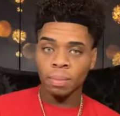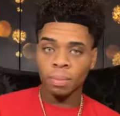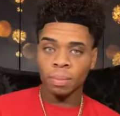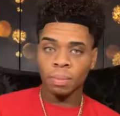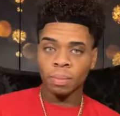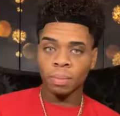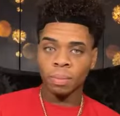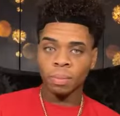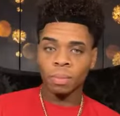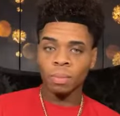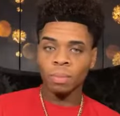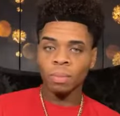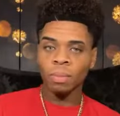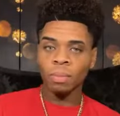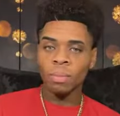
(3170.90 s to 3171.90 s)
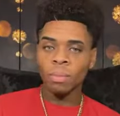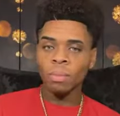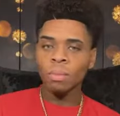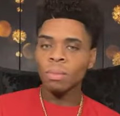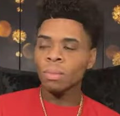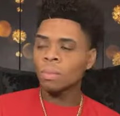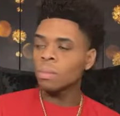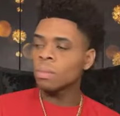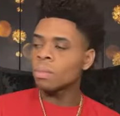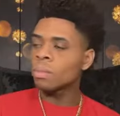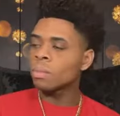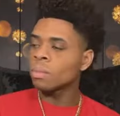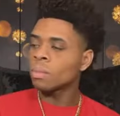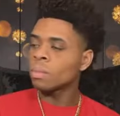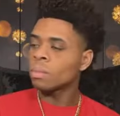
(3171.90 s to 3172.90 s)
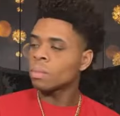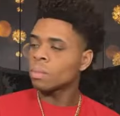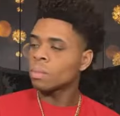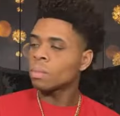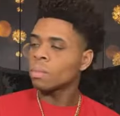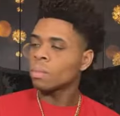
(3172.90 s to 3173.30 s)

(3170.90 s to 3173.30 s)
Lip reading: [no speech]